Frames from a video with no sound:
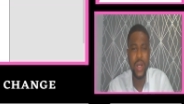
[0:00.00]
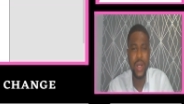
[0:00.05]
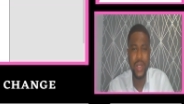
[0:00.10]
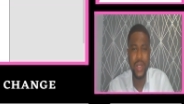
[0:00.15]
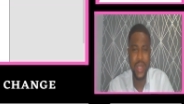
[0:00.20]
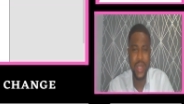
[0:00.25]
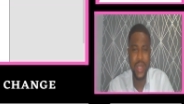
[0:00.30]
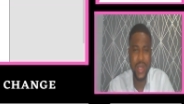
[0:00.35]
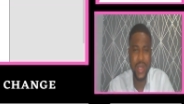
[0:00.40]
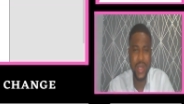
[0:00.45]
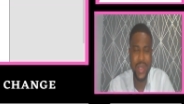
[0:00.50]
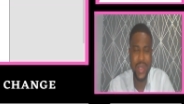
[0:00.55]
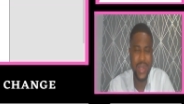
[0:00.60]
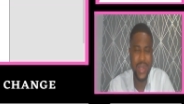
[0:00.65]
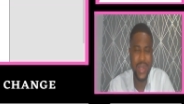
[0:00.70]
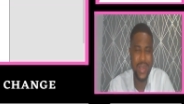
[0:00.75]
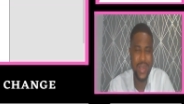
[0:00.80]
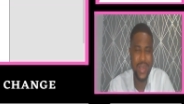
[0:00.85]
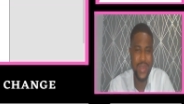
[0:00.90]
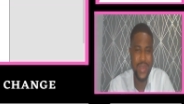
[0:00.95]
the, the,
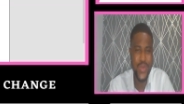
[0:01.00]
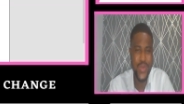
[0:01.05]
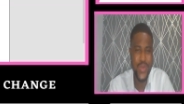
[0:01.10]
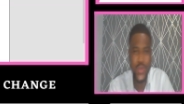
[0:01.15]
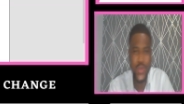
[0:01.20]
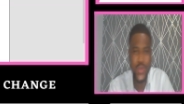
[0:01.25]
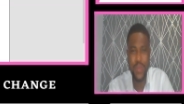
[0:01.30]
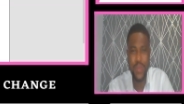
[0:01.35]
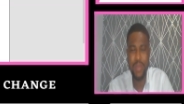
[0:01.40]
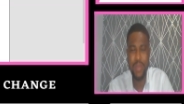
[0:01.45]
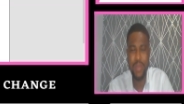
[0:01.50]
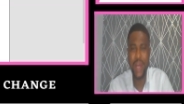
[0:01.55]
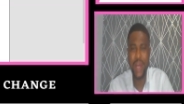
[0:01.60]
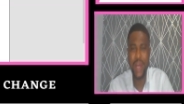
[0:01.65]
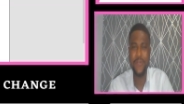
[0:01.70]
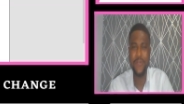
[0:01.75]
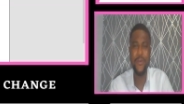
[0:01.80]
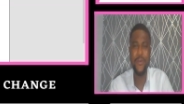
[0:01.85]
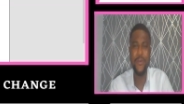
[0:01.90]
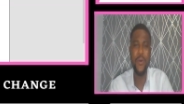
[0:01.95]
the Zoom
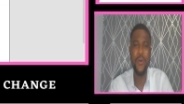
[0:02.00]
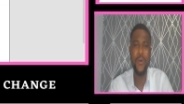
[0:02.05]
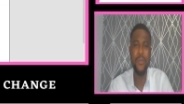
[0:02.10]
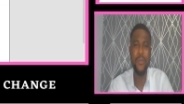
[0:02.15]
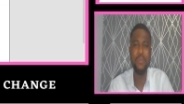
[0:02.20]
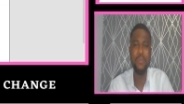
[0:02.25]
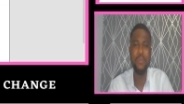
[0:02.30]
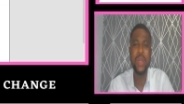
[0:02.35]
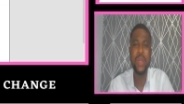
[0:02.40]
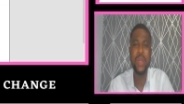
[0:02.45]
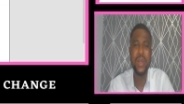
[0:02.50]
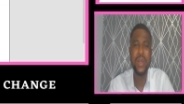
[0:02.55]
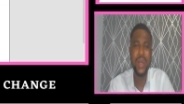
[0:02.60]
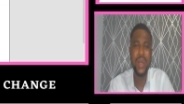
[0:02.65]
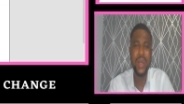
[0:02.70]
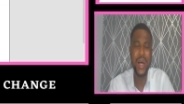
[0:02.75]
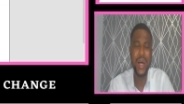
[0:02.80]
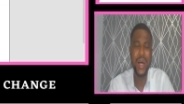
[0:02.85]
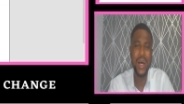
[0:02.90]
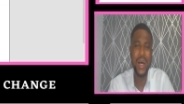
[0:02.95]
platform,
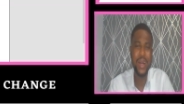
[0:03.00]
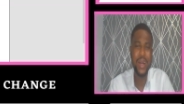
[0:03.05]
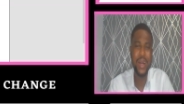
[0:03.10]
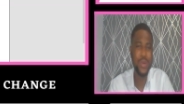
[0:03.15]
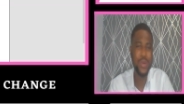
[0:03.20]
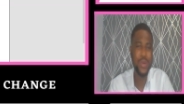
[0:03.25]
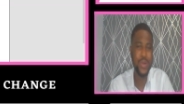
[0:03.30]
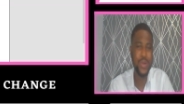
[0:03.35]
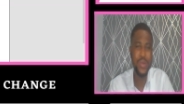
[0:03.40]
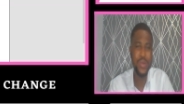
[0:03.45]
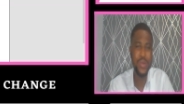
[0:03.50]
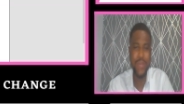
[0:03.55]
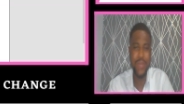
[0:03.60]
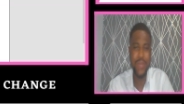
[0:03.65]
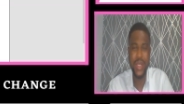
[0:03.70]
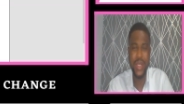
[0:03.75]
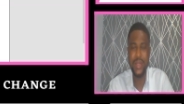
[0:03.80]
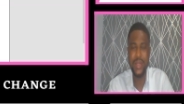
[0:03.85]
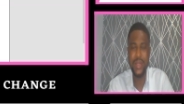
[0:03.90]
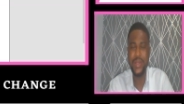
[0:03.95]
uh, Google
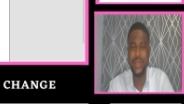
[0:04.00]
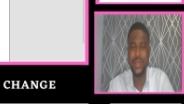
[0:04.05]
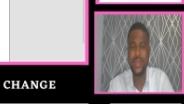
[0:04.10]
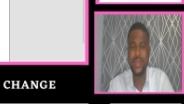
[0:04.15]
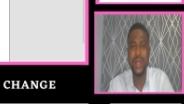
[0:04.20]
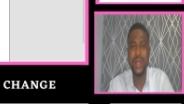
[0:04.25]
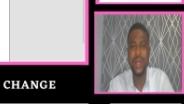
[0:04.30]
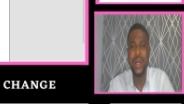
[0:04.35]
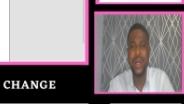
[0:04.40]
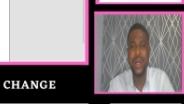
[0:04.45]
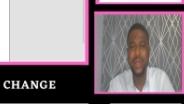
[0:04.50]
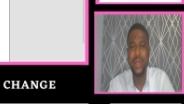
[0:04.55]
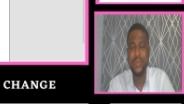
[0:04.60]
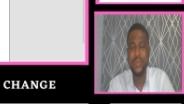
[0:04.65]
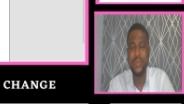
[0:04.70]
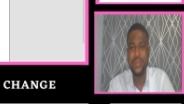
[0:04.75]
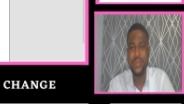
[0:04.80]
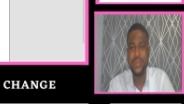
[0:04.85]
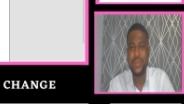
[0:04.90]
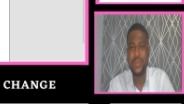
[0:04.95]
Meets,
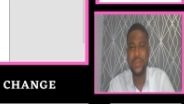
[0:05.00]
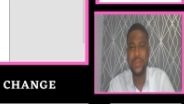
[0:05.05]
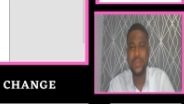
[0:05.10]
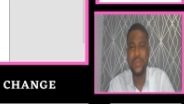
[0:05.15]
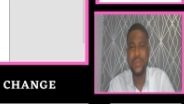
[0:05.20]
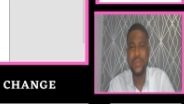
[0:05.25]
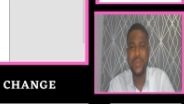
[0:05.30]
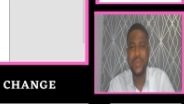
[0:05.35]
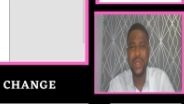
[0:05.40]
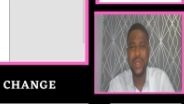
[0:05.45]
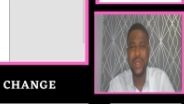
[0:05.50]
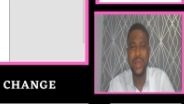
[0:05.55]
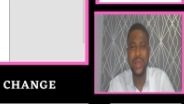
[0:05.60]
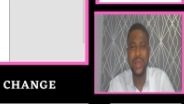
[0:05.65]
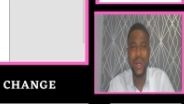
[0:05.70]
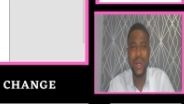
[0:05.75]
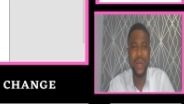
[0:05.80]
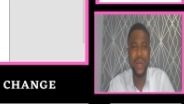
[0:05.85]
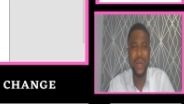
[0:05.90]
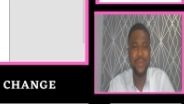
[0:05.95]

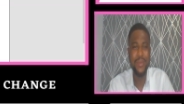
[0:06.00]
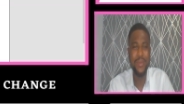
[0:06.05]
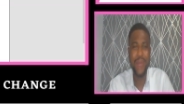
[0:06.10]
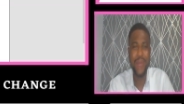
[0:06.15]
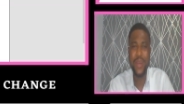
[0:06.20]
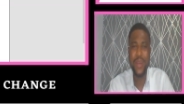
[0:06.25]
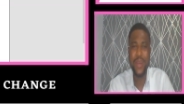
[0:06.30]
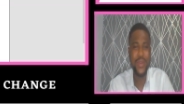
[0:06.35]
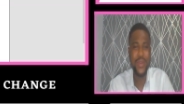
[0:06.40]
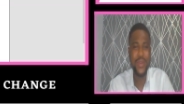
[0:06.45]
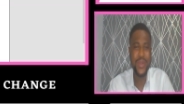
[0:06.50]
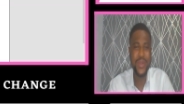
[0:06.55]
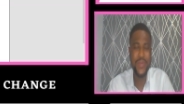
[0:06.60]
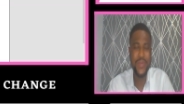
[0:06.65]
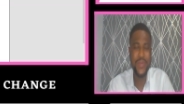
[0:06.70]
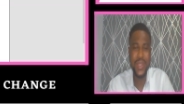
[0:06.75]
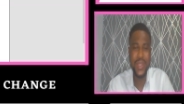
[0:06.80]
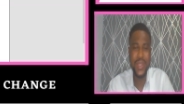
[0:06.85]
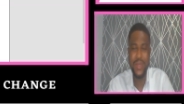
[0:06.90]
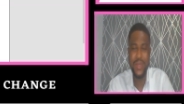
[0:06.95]
uh, Microsoft
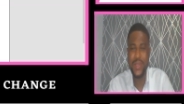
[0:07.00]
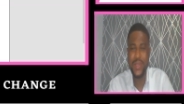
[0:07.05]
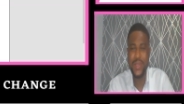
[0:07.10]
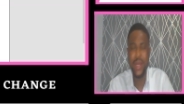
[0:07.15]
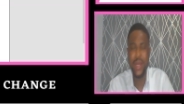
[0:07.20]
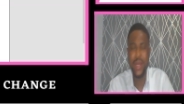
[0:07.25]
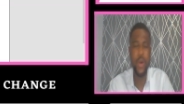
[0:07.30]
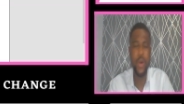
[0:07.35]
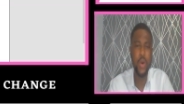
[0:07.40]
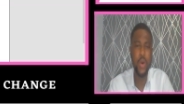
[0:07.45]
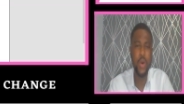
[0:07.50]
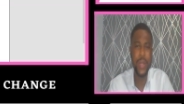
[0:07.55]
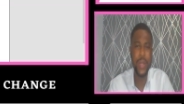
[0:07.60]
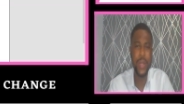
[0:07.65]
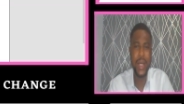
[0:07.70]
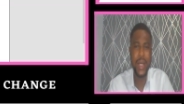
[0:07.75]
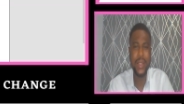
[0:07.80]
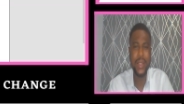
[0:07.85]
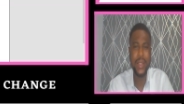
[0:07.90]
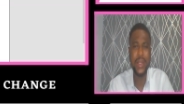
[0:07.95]
Teams, and all
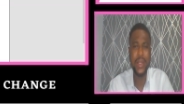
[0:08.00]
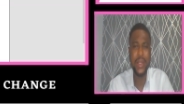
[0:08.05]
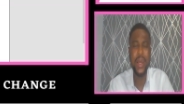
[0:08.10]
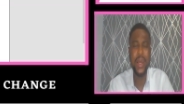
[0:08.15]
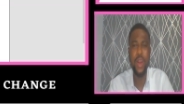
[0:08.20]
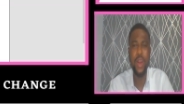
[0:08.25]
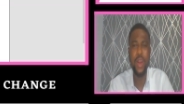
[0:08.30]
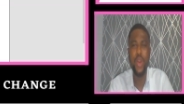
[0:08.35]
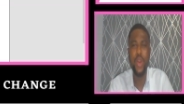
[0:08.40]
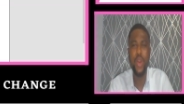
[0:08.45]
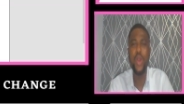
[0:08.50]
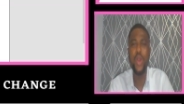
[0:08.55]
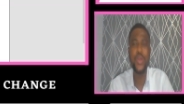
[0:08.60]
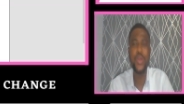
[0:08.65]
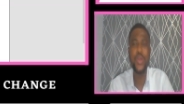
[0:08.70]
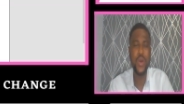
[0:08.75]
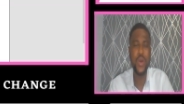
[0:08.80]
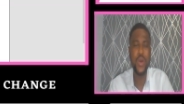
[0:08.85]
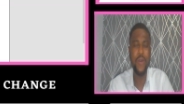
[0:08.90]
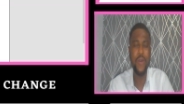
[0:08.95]
that, there are a
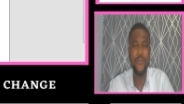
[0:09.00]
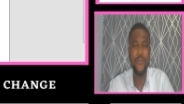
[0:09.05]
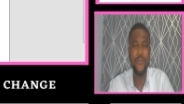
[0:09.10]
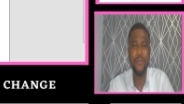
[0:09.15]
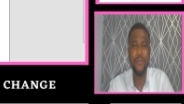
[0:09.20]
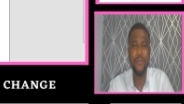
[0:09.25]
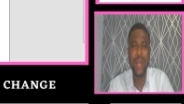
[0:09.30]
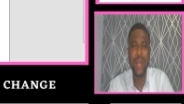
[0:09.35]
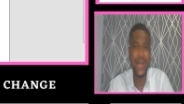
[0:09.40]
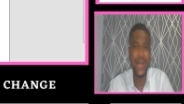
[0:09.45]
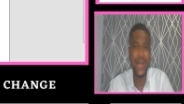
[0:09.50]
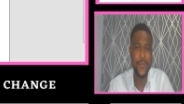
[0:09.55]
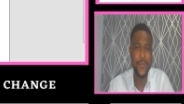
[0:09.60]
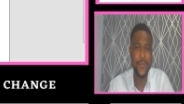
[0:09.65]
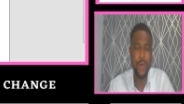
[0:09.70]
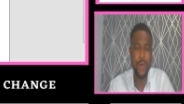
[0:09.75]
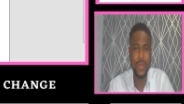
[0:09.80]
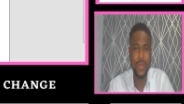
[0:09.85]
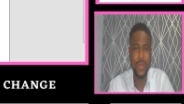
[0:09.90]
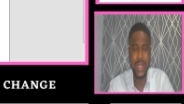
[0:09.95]
lot of
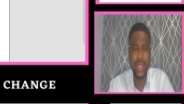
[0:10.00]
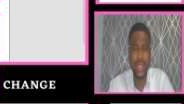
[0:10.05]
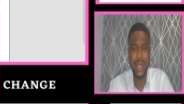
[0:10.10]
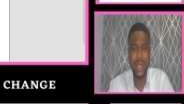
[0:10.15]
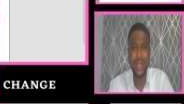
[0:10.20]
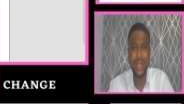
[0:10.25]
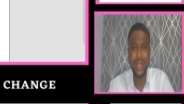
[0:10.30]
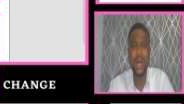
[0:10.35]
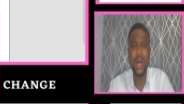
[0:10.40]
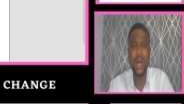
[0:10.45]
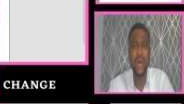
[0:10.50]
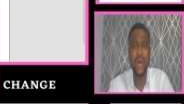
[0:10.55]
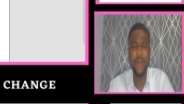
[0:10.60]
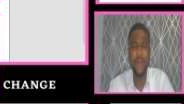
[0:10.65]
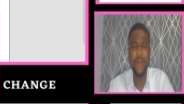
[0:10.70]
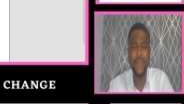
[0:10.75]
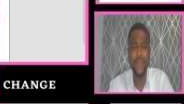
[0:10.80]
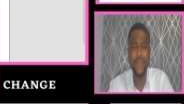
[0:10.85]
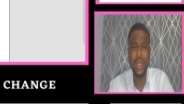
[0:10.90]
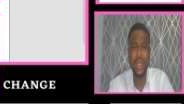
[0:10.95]
platforms that are now
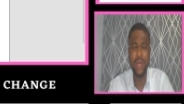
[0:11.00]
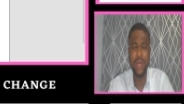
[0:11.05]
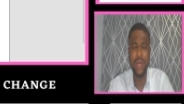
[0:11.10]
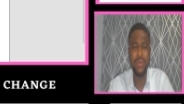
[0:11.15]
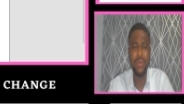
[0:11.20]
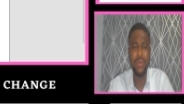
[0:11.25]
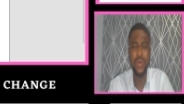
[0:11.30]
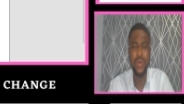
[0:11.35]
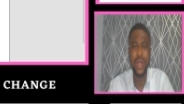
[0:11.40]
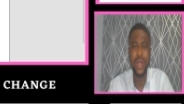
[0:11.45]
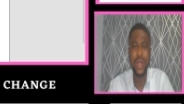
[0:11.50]
available,